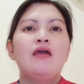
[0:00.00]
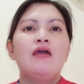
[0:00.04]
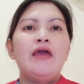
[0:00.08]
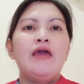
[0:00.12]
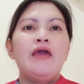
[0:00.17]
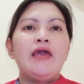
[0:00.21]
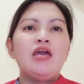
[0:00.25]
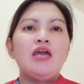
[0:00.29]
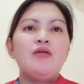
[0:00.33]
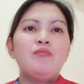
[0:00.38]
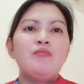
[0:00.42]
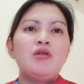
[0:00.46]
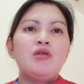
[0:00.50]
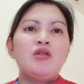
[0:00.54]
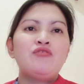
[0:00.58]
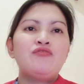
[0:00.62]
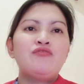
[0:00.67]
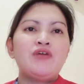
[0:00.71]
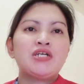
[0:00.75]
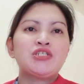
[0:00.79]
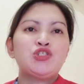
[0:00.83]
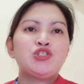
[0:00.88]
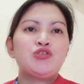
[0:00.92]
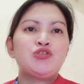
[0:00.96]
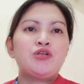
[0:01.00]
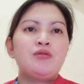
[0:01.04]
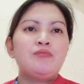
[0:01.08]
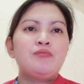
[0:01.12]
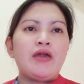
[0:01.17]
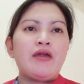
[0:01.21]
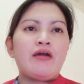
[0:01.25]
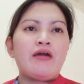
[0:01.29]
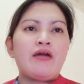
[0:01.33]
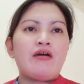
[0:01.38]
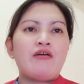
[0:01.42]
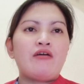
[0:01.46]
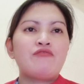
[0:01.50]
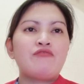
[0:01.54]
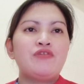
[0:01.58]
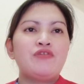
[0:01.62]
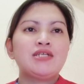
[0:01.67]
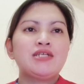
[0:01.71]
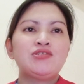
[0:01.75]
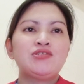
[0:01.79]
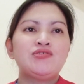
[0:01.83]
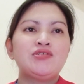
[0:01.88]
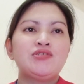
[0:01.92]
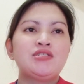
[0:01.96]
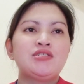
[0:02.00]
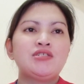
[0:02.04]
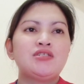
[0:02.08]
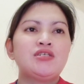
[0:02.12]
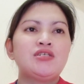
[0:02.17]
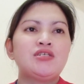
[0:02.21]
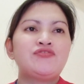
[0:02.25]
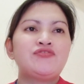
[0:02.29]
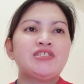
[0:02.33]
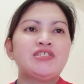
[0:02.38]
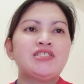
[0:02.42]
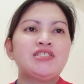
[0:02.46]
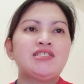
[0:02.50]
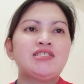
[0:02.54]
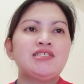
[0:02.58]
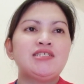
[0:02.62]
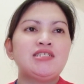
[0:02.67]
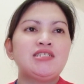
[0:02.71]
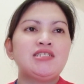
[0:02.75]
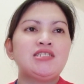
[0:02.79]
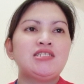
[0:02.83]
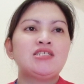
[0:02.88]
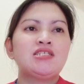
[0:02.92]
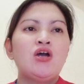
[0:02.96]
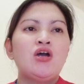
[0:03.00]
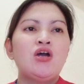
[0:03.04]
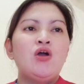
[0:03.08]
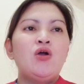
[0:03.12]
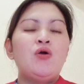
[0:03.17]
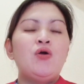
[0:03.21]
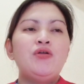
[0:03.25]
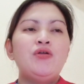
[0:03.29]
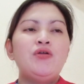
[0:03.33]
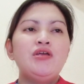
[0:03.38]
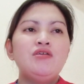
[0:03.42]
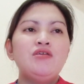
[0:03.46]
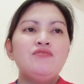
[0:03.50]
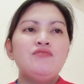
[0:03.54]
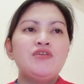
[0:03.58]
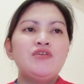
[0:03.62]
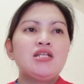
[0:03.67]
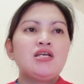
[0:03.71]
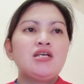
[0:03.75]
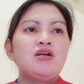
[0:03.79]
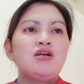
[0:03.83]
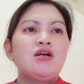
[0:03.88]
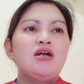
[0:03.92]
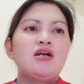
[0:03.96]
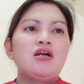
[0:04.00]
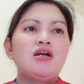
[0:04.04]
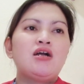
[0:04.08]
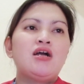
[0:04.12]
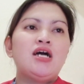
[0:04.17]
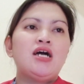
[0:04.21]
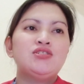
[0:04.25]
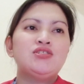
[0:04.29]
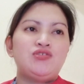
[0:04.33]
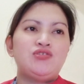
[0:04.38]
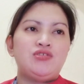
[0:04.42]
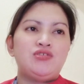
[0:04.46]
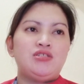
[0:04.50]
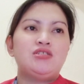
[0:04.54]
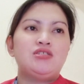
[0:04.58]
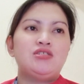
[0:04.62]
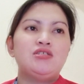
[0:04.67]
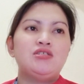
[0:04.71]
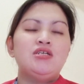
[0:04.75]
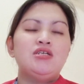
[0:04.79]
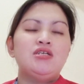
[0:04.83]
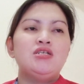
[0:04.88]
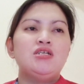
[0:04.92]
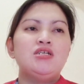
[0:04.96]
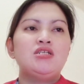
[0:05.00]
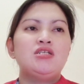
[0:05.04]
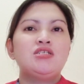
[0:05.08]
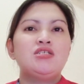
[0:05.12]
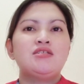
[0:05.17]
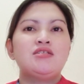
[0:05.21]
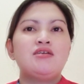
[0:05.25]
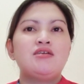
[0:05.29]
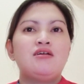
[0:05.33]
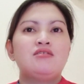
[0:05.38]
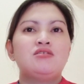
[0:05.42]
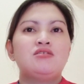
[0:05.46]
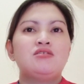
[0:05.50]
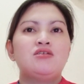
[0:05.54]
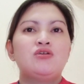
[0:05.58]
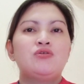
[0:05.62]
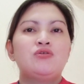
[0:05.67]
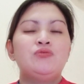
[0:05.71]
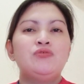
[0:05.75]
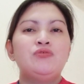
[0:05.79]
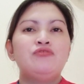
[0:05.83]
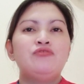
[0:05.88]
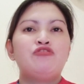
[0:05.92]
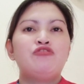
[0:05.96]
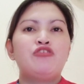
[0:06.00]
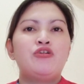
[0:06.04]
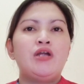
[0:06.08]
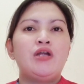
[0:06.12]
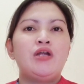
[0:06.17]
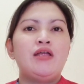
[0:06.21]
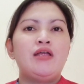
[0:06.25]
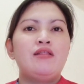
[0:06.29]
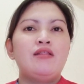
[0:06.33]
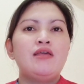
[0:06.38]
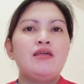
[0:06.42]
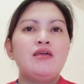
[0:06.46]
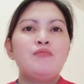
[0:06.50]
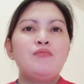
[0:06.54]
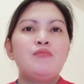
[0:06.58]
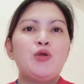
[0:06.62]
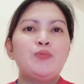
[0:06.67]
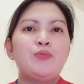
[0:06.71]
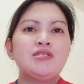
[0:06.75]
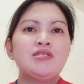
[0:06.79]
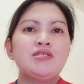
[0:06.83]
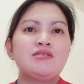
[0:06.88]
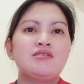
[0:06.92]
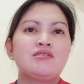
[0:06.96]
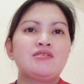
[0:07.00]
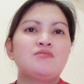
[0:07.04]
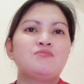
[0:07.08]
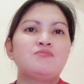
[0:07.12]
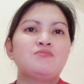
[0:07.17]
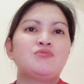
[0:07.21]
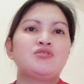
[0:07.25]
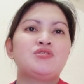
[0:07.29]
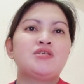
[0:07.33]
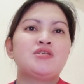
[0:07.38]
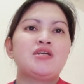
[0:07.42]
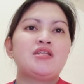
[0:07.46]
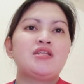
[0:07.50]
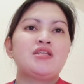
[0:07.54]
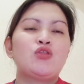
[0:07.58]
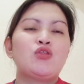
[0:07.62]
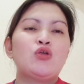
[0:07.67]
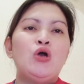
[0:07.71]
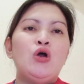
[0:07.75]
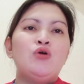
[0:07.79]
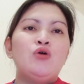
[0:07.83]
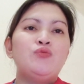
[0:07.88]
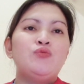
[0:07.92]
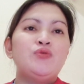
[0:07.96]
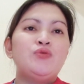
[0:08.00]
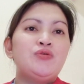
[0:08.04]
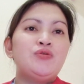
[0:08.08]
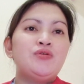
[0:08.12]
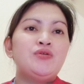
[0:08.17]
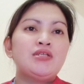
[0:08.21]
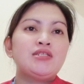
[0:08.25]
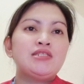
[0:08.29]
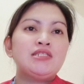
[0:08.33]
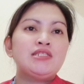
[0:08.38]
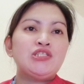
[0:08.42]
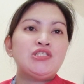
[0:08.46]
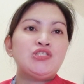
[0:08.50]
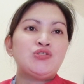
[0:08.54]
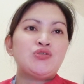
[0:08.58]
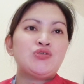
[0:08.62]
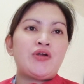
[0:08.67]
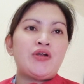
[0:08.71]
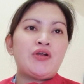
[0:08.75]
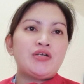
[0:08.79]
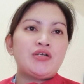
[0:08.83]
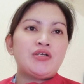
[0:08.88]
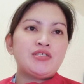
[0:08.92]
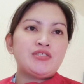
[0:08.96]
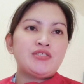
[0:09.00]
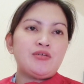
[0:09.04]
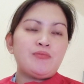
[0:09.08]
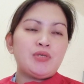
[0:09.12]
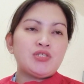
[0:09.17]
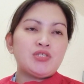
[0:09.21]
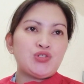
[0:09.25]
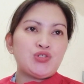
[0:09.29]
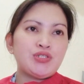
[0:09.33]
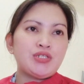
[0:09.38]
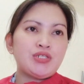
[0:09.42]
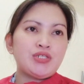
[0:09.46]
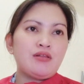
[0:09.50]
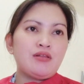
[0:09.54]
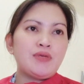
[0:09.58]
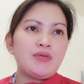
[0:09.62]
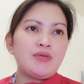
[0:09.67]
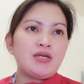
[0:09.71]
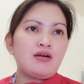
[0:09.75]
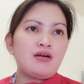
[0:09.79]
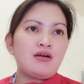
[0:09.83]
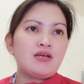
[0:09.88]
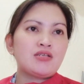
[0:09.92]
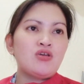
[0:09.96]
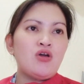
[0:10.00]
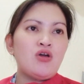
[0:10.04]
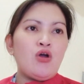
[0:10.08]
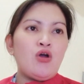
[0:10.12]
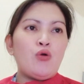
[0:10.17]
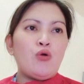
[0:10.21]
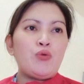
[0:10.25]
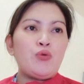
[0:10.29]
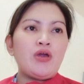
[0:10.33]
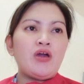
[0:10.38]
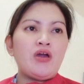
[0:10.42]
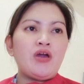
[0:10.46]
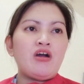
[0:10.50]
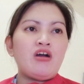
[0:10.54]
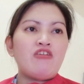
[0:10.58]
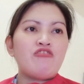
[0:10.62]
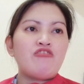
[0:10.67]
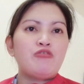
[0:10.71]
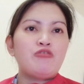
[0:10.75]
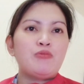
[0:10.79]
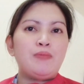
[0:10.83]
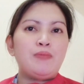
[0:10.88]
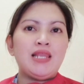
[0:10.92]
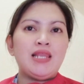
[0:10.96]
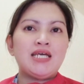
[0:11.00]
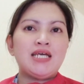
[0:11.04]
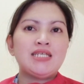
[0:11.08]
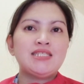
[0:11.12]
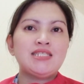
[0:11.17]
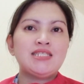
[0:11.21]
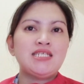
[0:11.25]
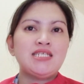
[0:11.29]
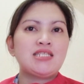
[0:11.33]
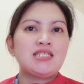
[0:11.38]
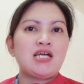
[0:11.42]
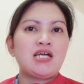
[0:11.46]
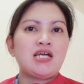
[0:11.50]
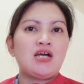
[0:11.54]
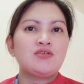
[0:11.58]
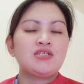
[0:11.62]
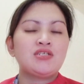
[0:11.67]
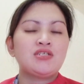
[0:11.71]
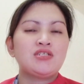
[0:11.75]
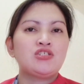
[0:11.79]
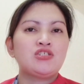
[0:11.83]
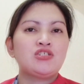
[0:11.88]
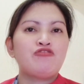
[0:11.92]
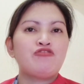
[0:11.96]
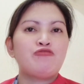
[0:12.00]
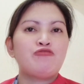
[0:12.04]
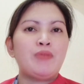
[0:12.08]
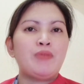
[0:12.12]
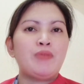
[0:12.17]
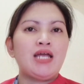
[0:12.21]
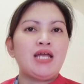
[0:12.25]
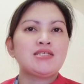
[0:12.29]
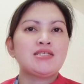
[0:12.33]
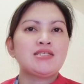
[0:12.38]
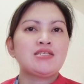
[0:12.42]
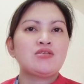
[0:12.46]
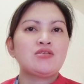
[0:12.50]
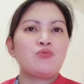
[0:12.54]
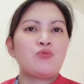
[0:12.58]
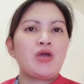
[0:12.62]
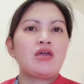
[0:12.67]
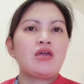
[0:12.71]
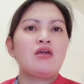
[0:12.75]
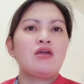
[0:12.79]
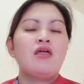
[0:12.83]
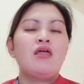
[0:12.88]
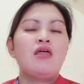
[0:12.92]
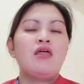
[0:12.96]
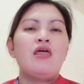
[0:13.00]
A manufacturer may have factories in different cities or even countries. It is not good for an MRP system to say that we do not need to order some material because we have plenty thousands of miles away.